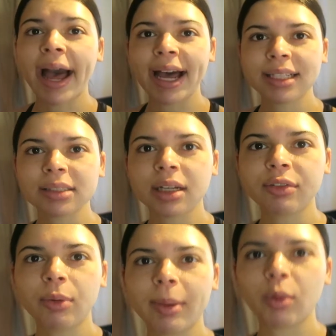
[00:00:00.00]
and
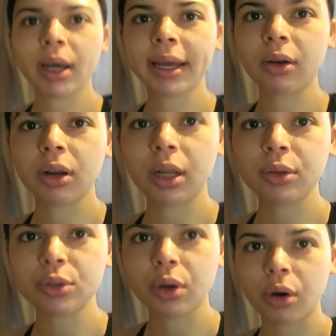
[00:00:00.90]
I've got my workout
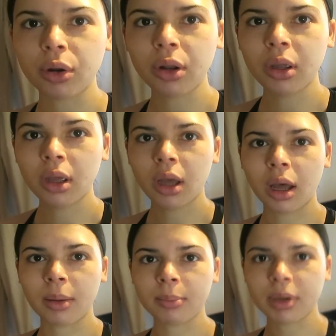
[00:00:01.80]
clothes on
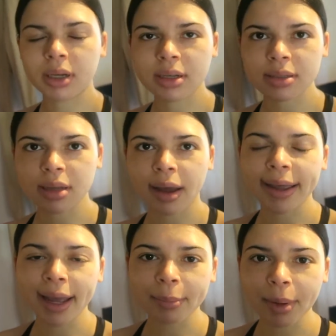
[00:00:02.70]
because
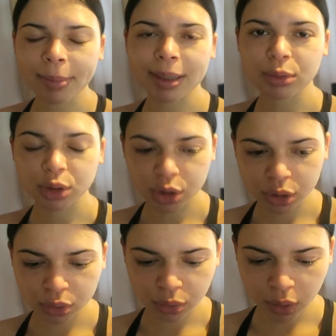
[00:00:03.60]
I am about to
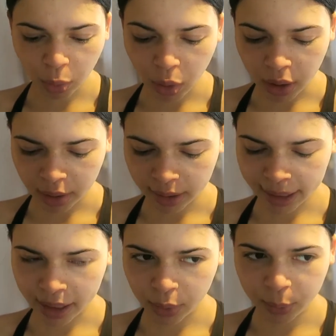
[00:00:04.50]
do a
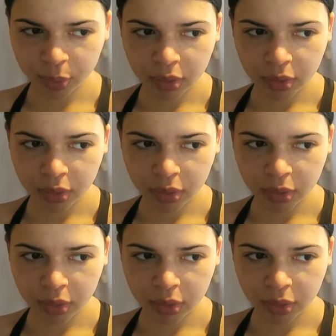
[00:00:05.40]
workout.